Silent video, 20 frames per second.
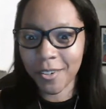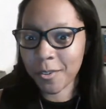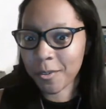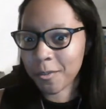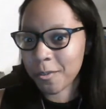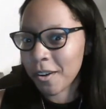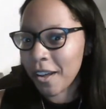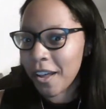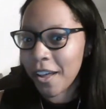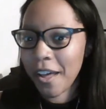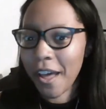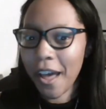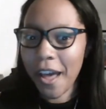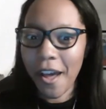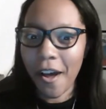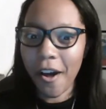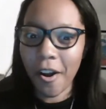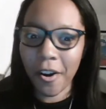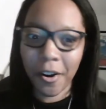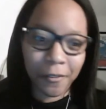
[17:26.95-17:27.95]
who
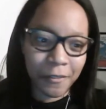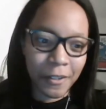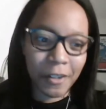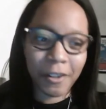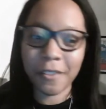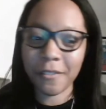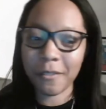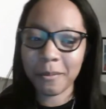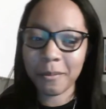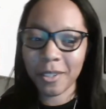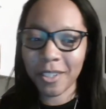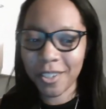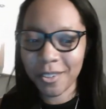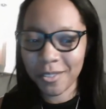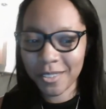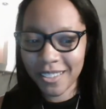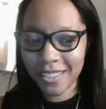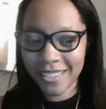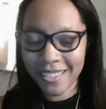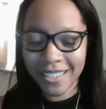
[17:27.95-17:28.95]
are very familiar
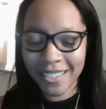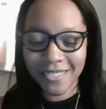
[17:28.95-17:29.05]
with